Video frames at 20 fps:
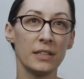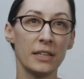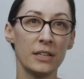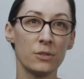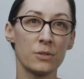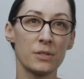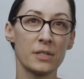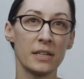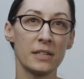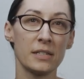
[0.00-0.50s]

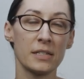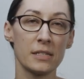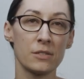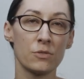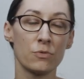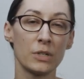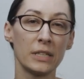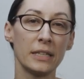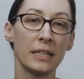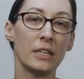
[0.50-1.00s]
legal
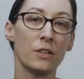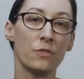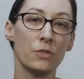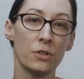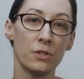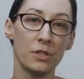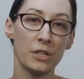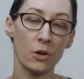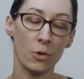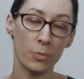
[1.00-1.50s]
centres really give
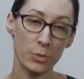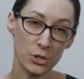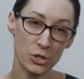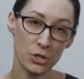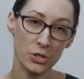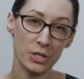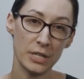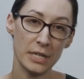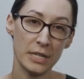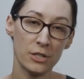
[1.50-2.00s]
you the
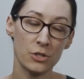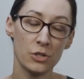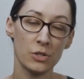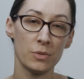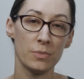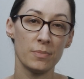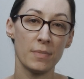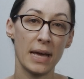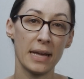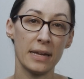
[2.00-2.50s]
opportunity
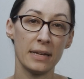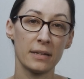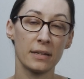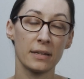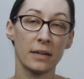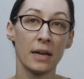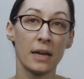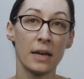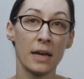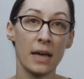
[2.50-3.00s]
to
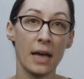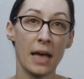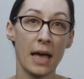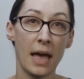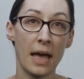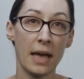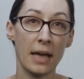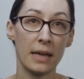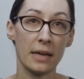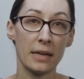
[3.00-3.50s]
make
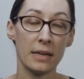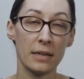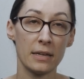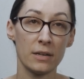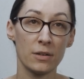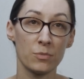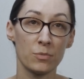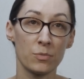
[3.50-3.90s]
a